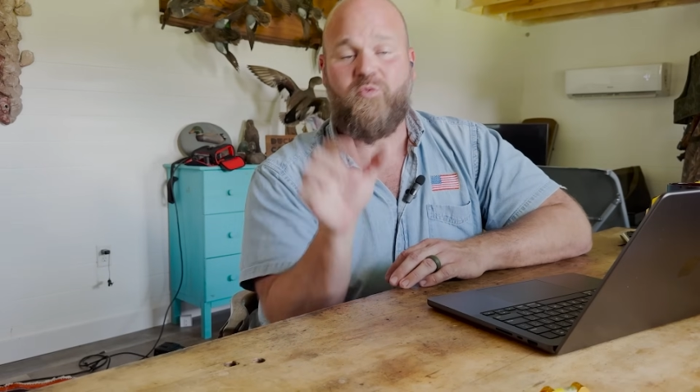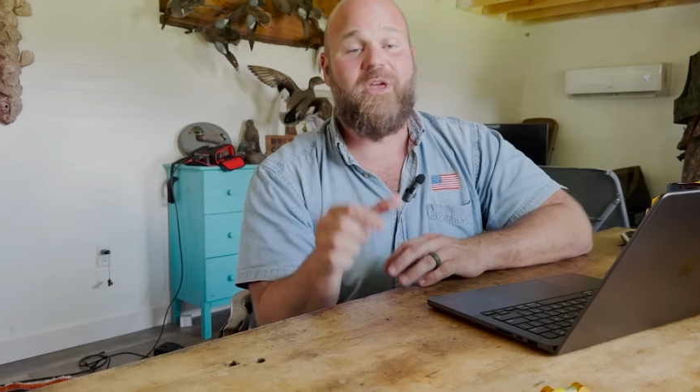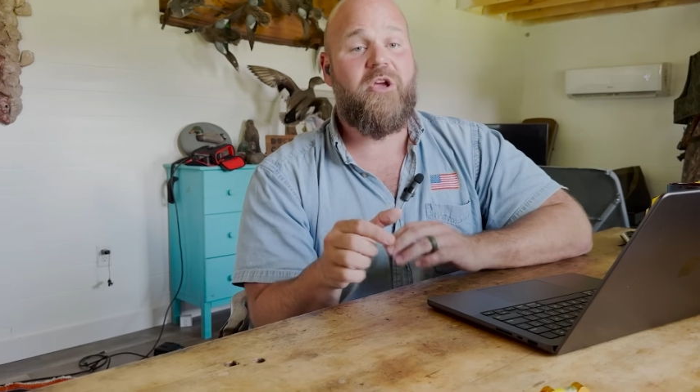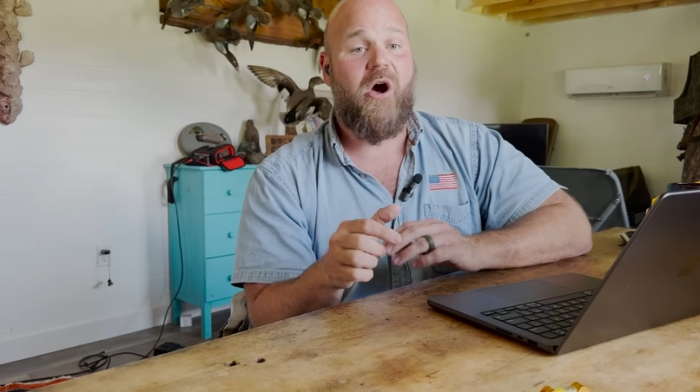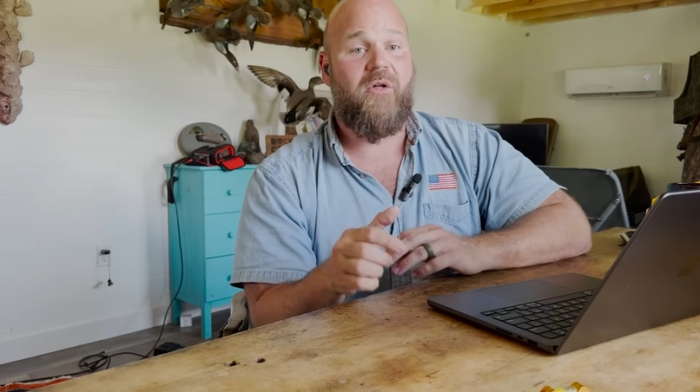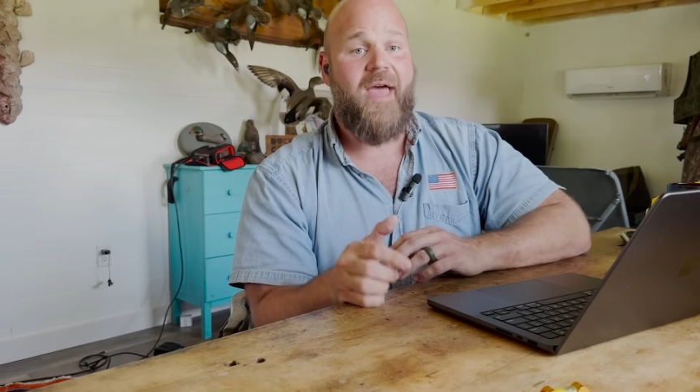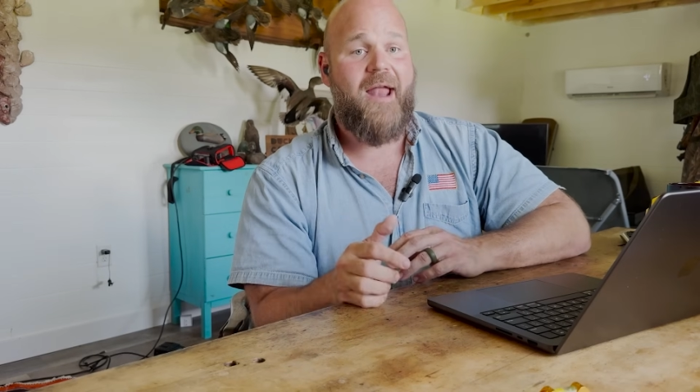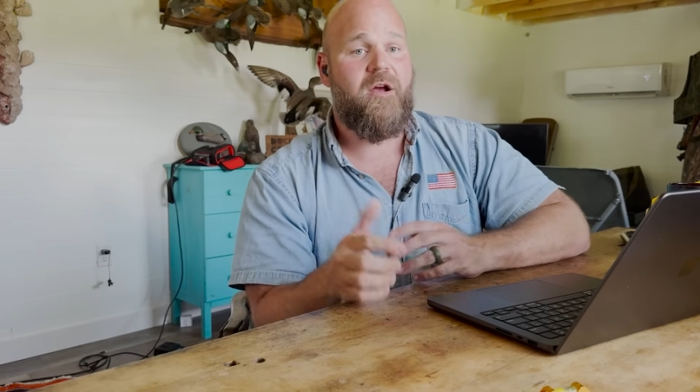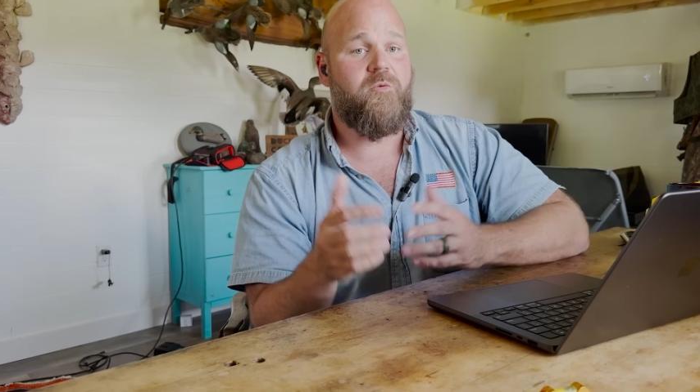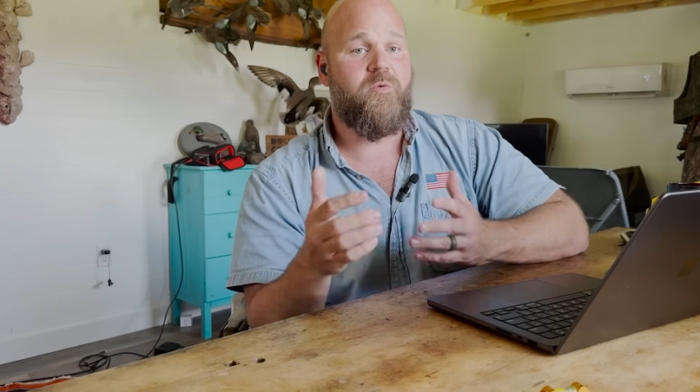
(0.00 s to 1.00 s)
We call
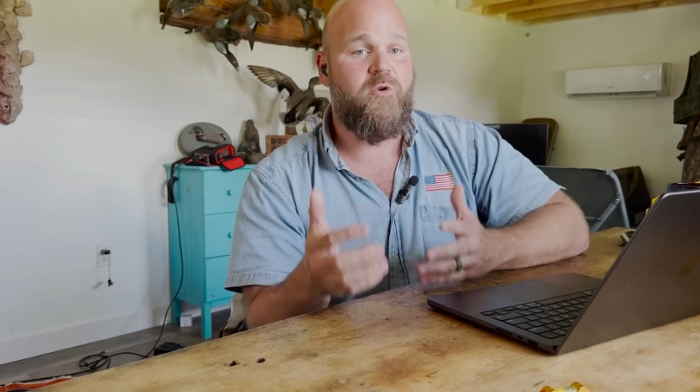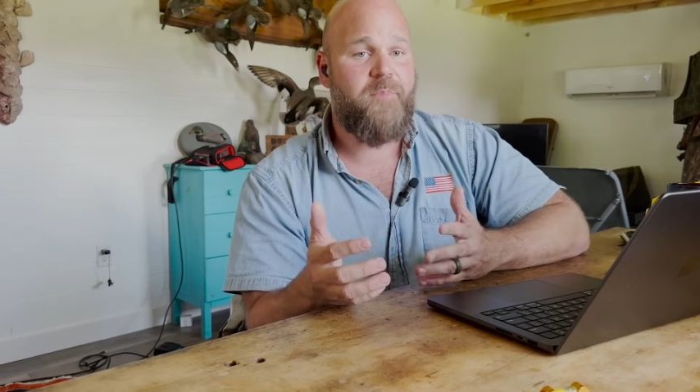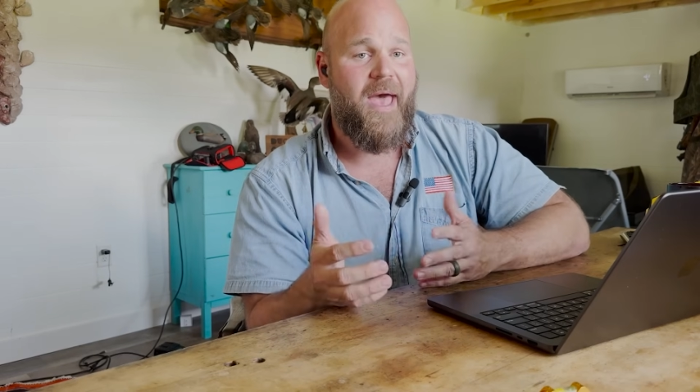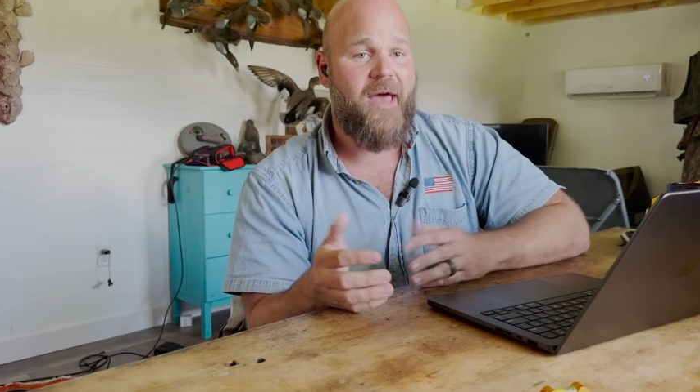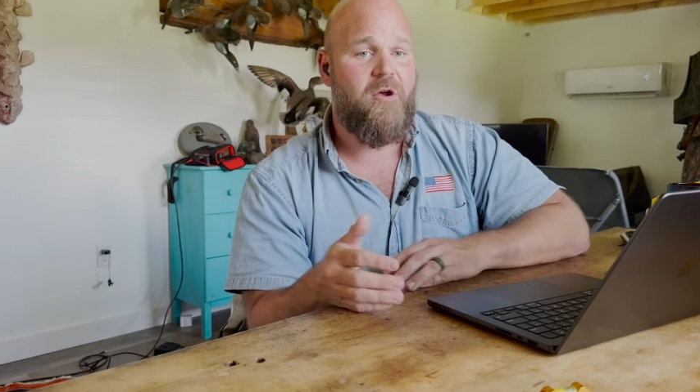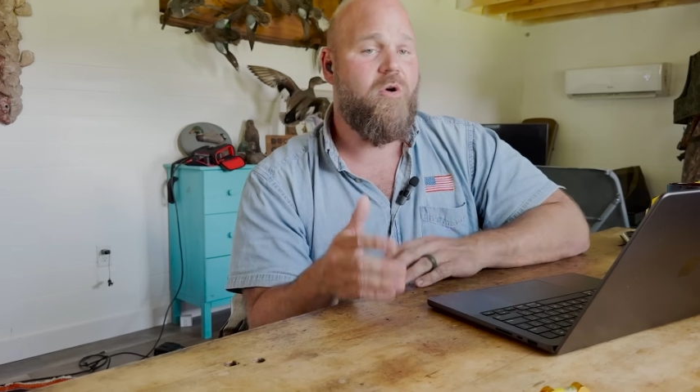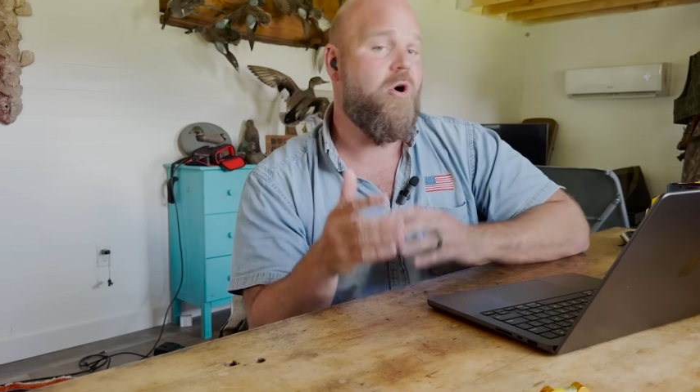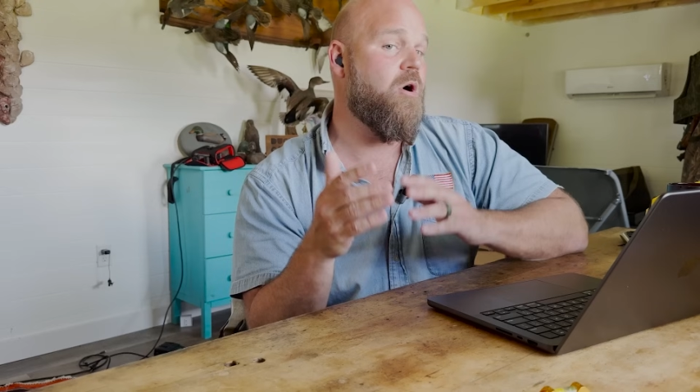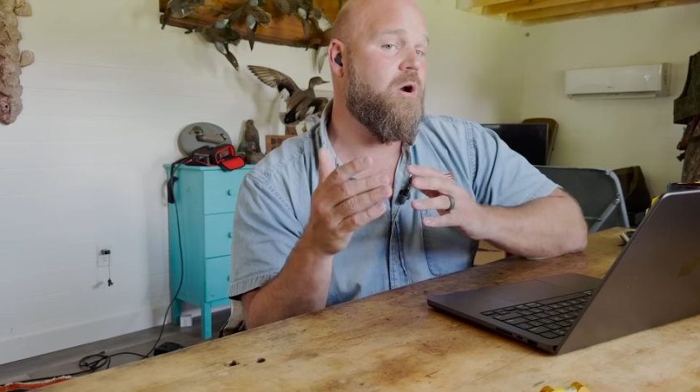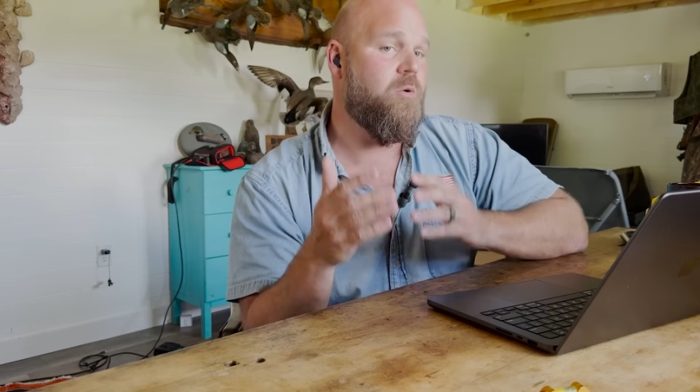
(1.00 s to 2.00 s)
that a roux paddle
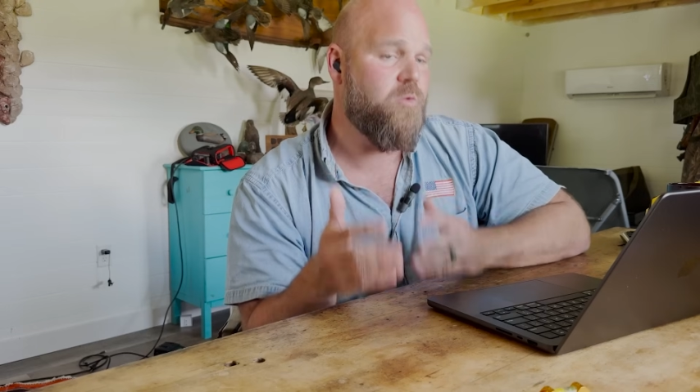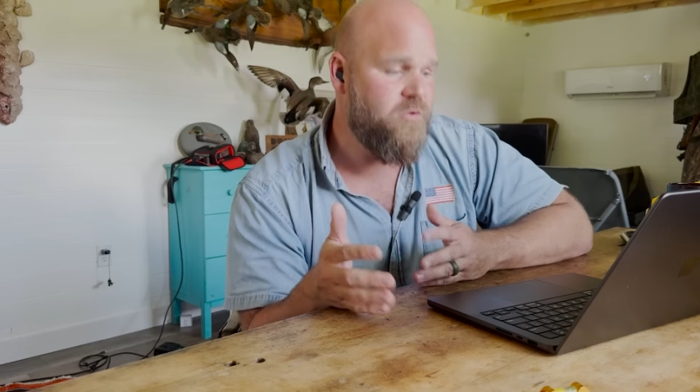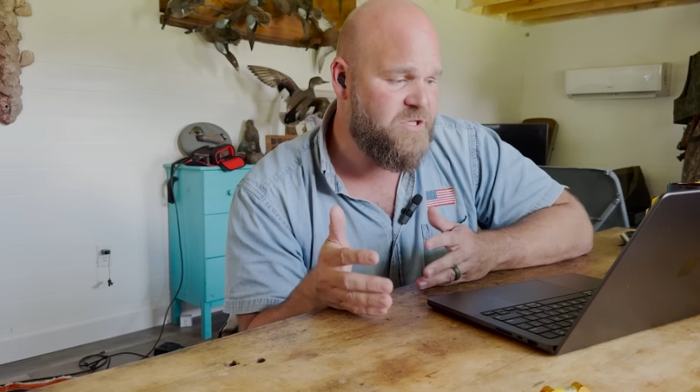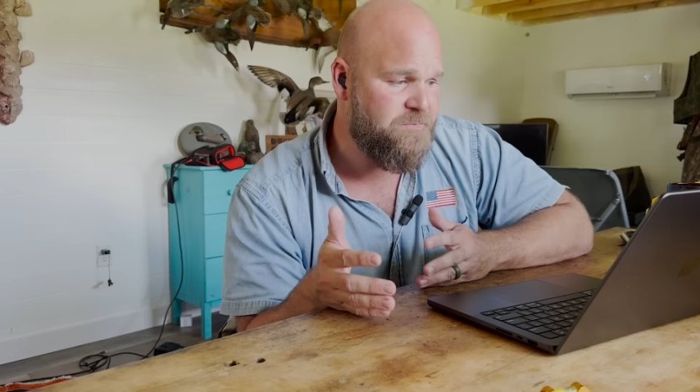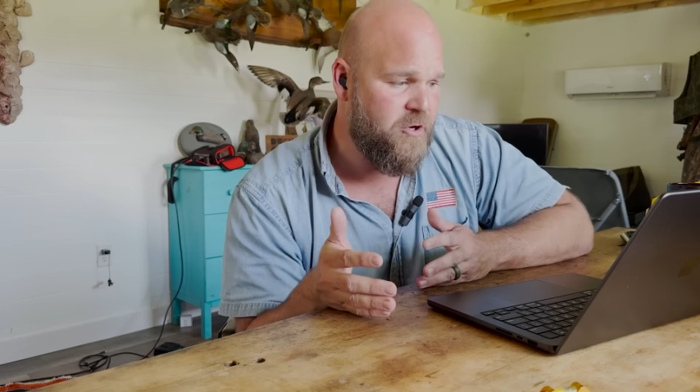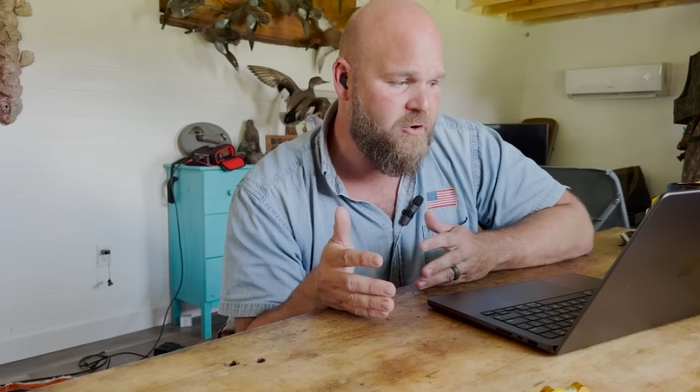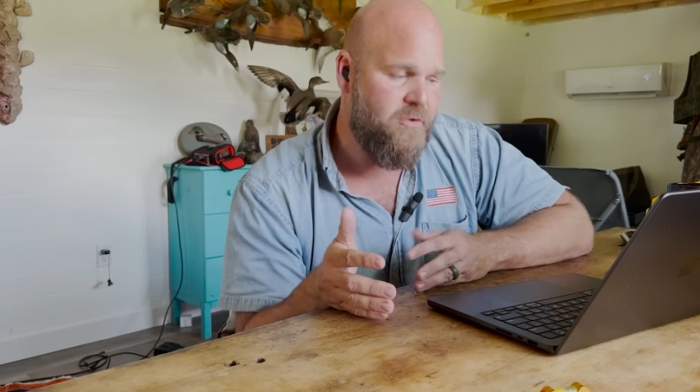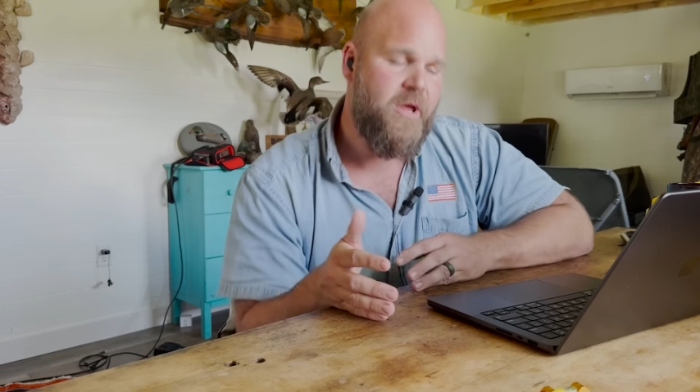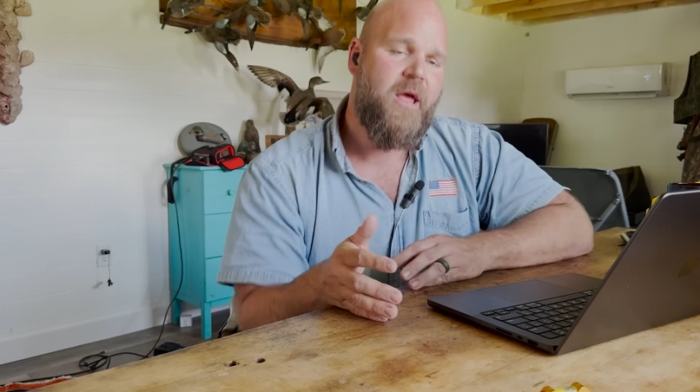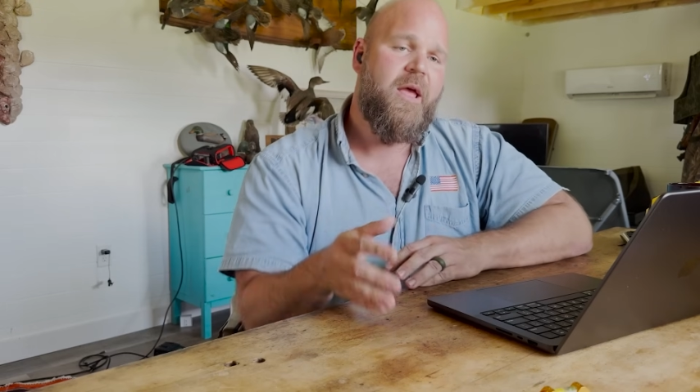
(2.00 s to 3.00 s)
or a roux spoon,